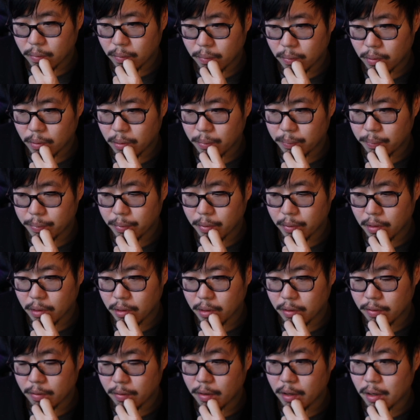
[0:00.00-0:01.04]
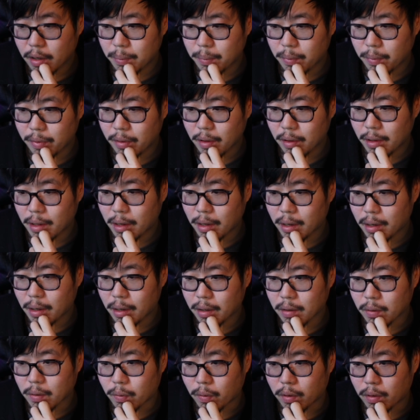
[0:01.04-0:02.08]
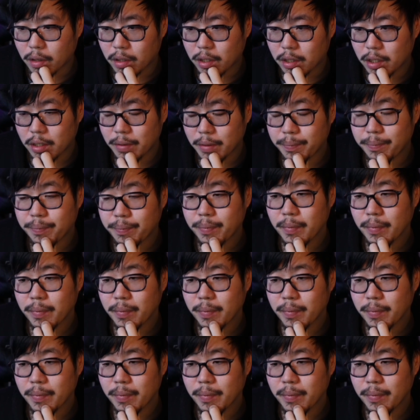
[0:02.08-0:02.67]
Well, hit him with the Land Crush.